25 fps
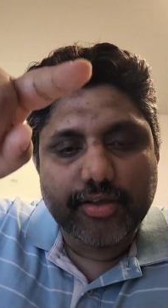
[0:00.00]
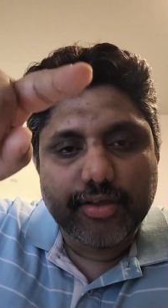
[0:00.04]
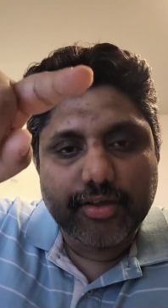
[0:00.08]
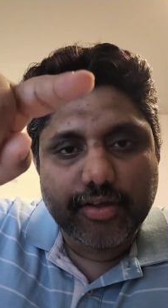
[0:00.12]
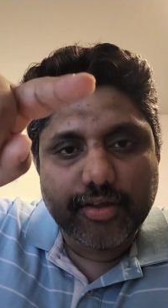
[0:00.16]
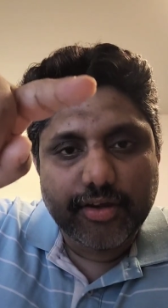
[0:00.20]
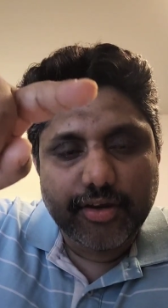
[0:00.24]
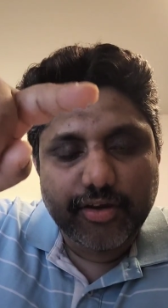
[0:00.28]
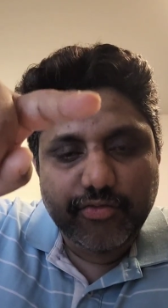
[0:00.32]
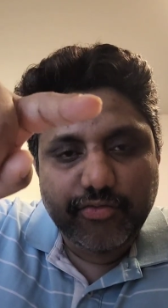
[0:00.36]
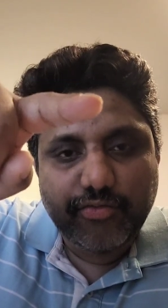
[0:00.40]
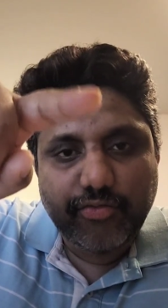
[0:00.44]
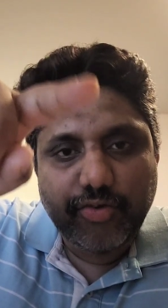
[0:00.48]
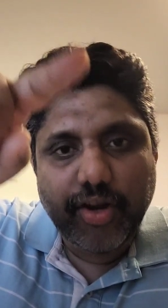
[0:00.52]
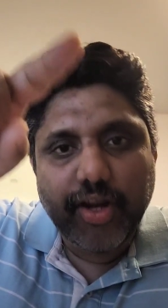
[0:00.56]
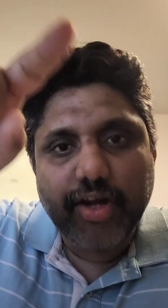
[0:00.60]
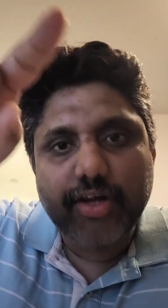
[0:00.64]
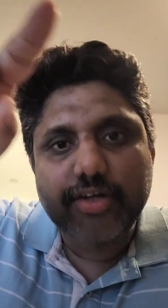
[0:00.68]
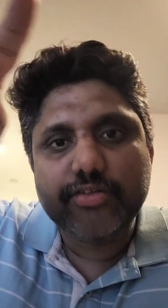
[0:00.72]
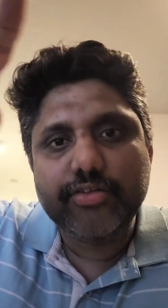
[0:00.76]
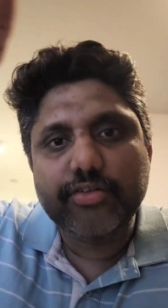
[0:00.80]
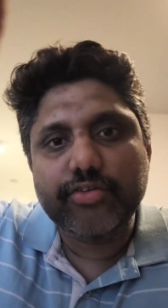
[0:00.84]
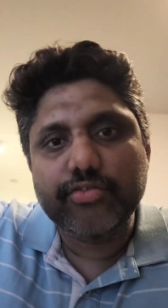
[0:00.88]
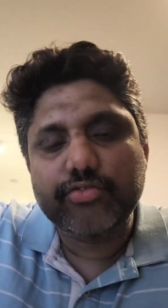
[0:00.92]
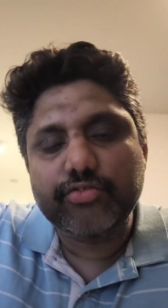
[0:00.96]

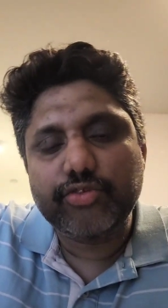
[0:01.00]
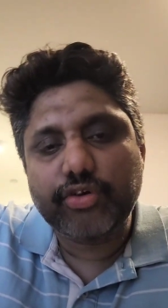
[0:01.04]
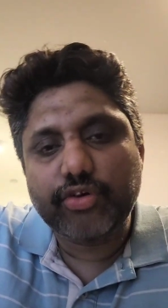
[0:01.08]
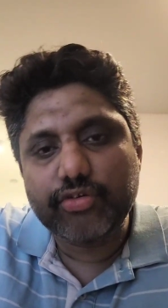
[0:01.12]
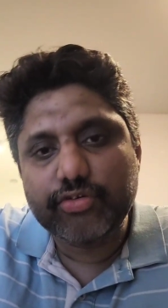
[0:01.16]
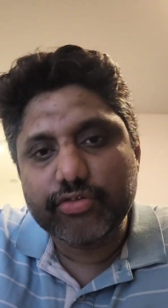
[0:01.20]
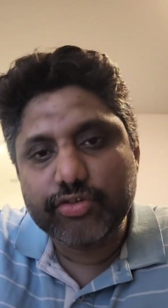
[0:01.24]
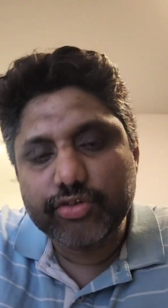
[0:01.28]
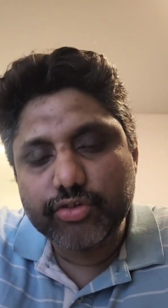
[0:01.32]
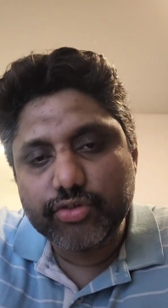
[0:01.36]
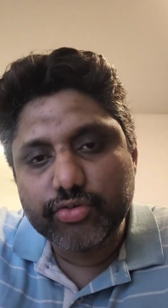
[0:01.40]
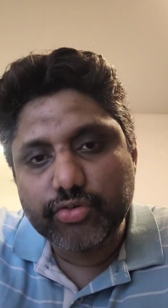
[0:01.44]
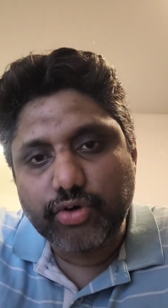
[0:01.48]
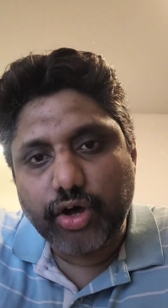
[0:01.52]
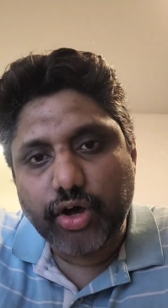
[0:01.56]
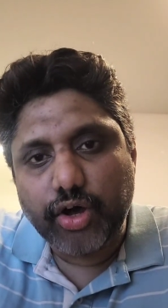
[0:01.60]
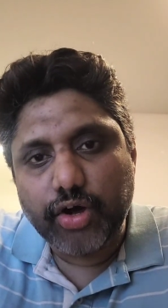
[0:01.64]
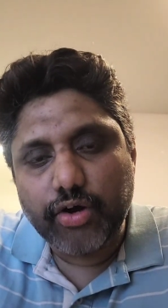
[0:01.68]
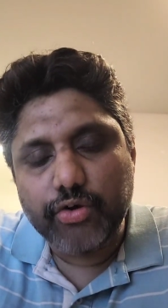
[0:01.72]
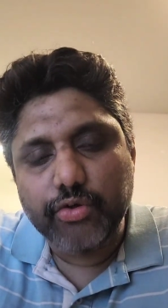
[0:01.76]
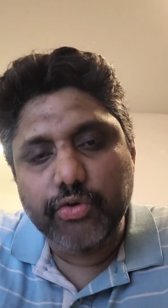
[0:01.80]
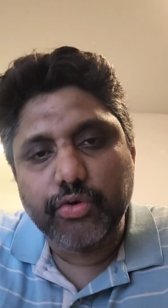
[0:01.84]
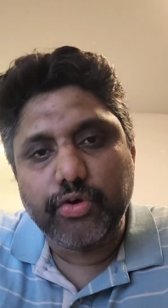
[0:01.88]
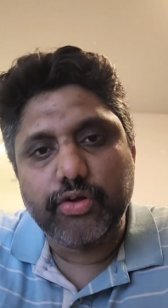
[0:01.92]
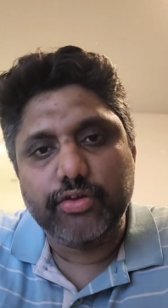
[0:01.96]
reflect those routes to
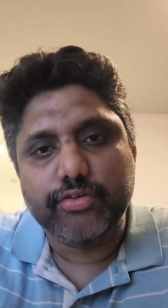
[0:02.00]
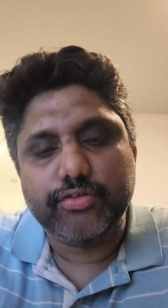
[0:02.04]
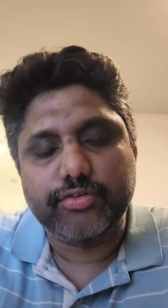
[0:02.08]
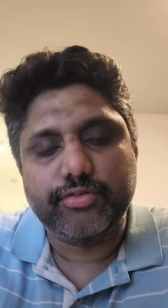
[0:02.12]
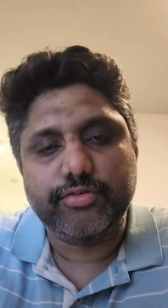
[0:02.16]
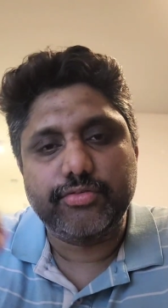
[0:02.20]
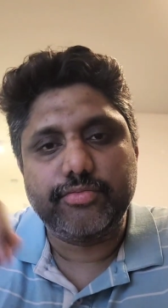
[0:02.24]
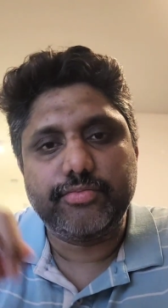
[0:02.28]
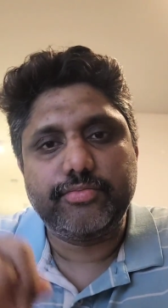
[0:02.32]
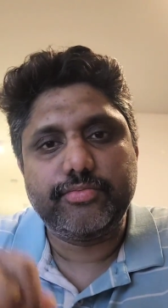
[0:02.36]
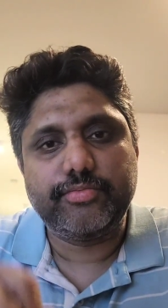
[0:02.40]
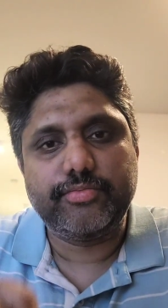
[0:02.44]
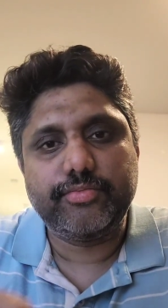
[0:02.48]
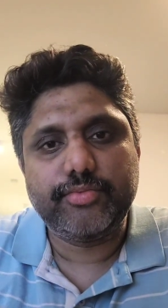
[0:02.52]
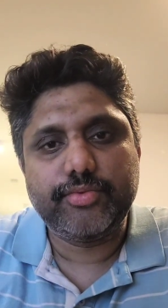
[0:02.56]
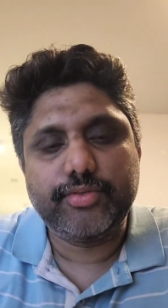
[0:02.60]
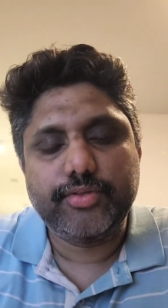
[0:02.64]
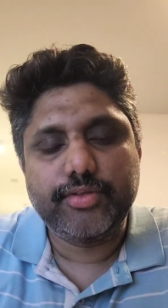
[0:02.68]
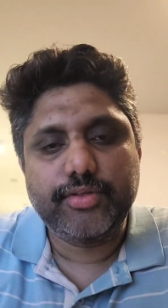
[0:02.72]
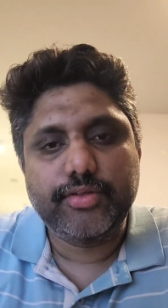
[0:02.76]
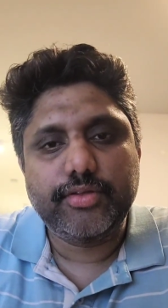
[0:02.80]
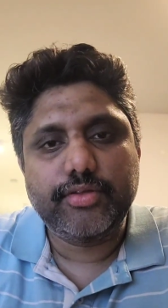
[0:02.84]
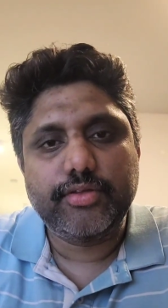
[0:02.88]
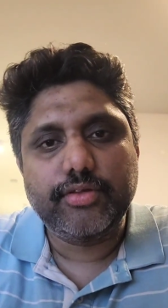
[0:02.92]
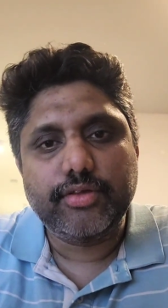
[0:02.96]
R2 also.
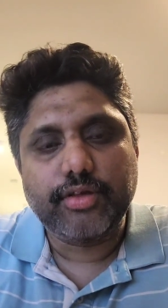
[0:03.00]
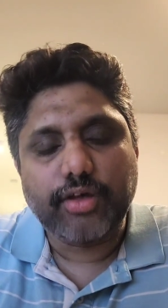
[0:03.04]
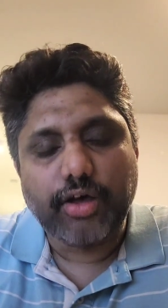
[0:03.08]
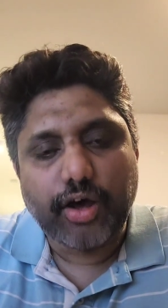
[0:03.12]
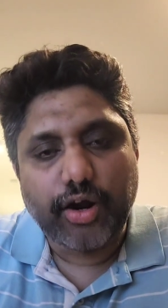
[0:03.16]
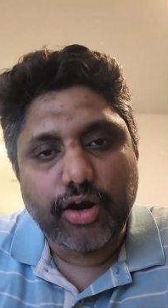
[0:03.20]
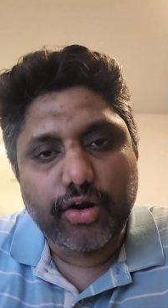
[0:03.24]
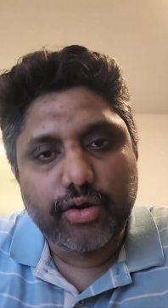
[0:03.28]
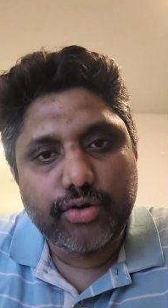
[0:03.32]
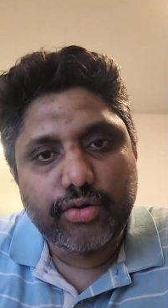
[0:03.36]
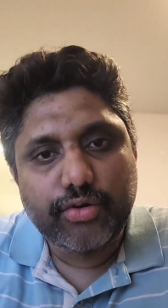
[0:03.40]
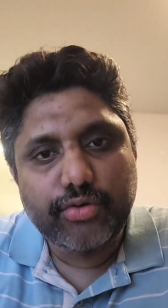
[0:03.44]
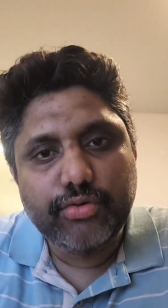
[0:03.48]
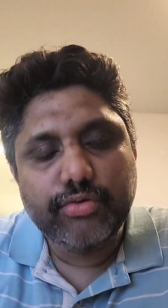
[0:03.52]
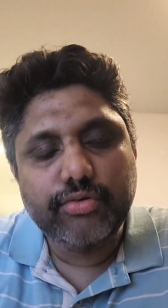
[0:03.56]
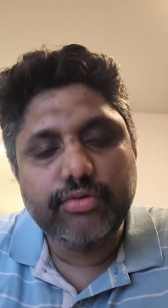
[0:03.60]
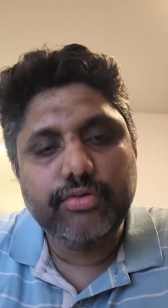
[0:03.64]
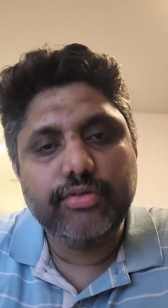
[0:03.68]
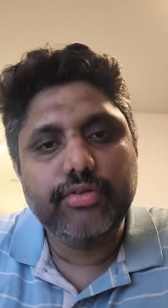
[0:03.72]
R2